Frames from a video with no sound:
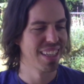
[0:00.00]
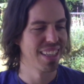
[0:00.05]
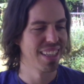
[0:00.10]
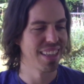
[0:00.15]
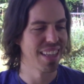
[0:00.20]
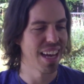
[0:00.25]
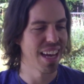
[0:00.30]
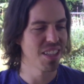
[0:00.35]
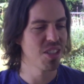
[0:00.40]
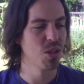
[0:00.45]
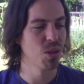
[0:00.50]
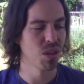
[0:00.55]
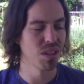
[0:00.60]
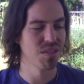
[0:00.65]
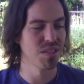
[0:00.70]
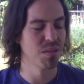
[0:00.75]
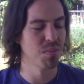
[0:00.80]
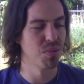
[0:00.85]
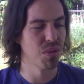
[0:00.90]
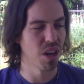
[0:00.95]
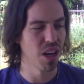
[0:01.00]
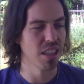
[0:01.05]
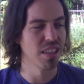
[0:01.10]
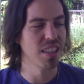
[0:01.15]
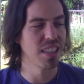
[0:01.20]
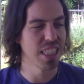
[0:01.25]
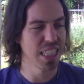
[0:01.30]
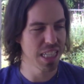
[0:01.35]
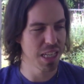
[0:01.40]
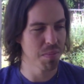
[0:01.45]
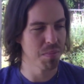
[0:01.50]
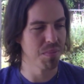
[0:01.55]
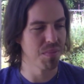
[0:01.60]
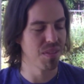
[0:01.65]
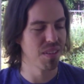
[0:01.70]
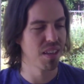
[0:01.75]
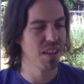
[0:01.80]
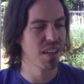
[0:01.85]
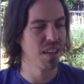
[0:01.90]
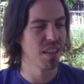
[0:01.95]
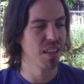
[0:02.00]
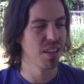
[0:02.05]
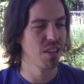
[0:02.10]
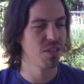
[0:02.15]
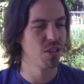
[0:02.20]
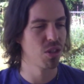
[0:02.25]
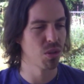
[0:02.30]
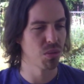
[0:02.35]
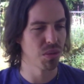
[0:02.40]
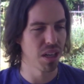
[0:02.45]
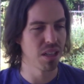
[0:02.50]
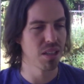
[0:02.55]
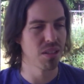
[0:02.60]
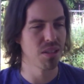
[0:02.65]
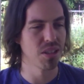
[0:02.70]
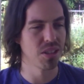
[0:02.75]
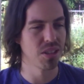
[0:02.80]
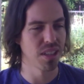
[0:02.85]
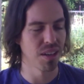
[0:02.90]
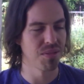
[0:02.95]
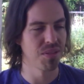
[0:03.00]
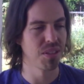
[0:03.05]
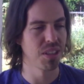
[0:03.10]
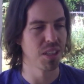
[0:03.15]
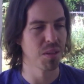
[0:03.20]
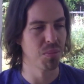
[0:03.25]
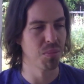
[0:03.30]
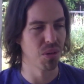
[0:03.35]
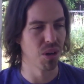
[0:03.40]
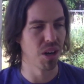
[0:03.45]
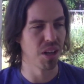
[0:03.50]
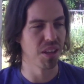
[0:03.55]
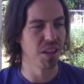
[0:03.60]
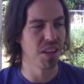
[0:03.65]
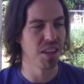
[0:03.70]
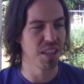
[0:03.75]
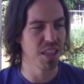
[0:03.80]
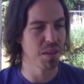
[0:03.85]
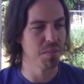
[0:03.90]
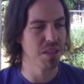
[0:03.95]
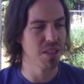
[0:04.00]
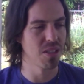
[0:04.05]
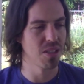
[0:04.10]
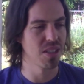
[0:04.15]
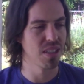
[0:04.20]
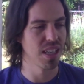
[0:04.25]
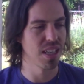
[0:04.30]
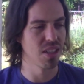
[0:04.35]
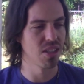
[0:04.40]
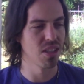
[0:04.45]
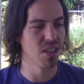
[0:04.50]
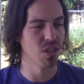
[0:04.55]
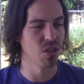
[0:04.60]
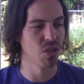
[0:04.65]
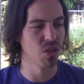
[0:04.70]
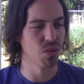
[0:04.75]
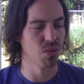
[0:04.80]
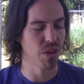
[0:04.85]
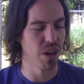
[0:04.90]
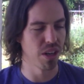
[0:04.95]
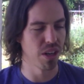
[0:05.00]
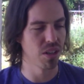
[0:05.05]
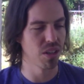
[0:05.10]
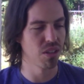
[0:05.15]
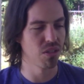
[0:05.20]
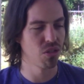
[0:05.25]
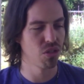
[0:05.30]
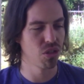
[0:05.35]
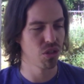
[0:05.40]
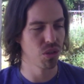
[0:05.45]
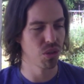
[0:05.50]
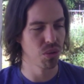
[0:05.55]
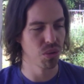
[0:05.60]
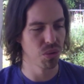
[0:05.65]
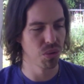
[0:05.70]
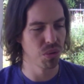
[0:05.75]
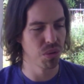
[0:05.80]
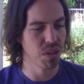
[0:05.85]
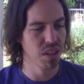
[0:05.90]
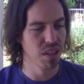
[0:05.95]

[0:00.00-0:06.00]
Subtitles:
that's sort of a broad theme. Surrender is definitely a broad theme. It's the surrender to